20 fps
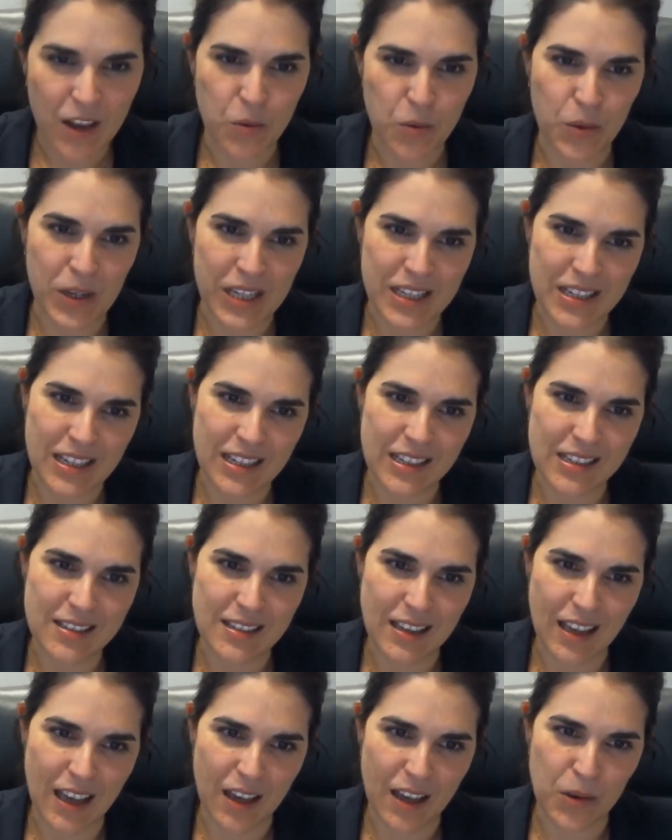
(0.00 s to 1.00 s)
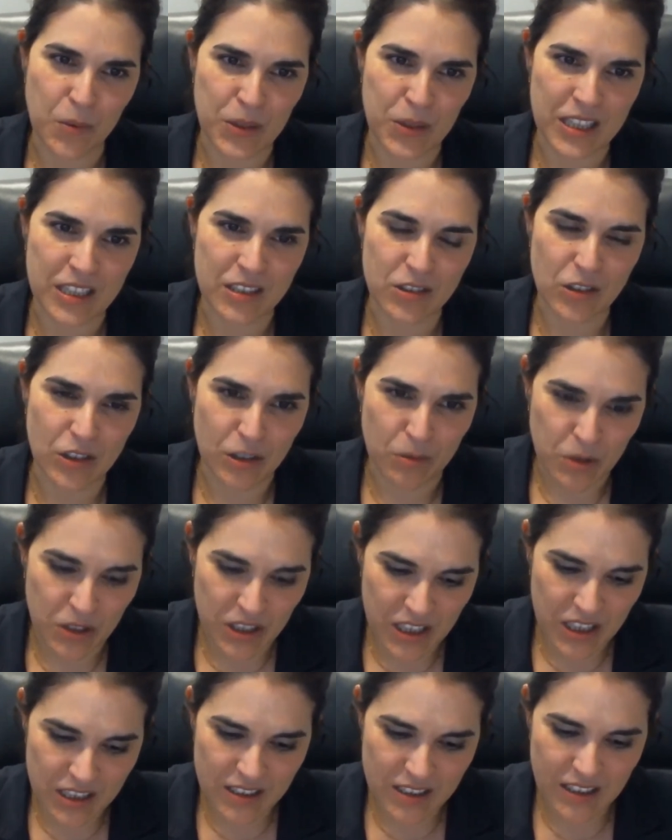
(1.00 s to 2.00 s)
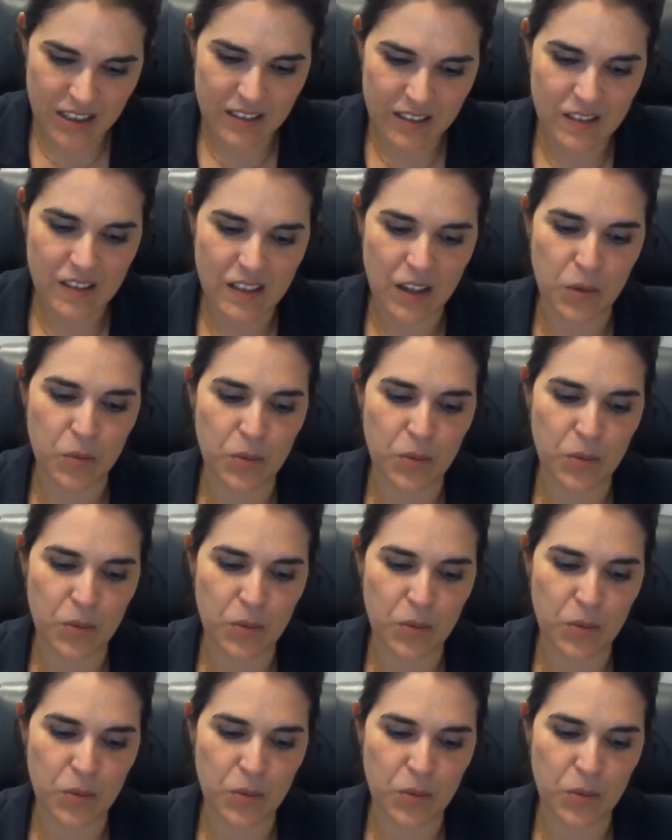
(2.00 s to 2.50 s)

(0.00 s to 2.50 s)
We need the communities.